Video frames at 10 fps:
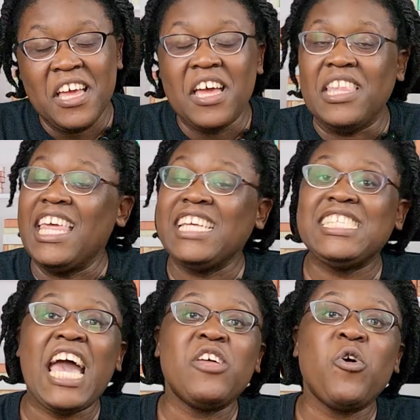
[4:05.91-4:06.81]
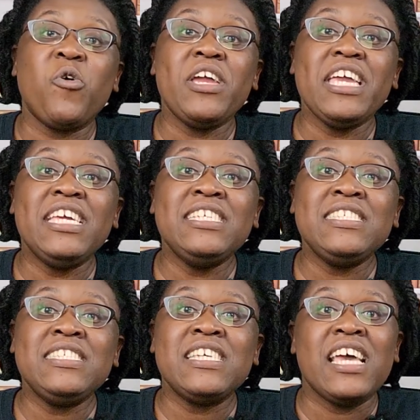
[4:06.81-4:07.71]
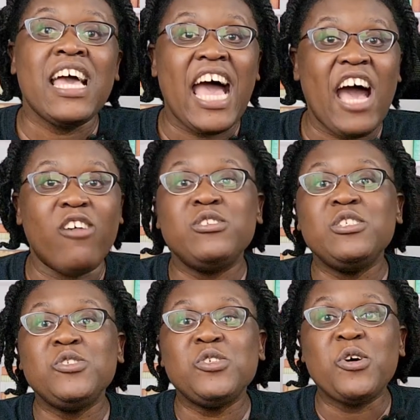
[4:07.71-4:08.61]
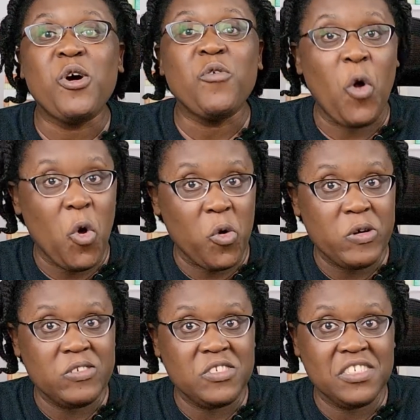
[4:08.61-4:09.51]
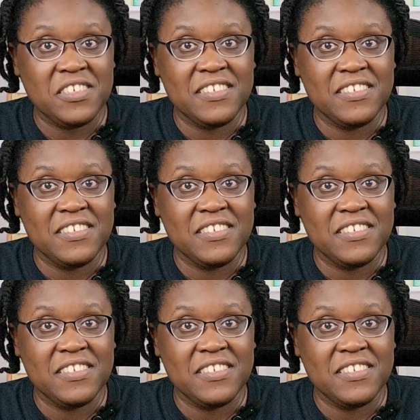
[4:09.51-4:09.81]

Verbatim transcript: The next category is Houses of Horrors.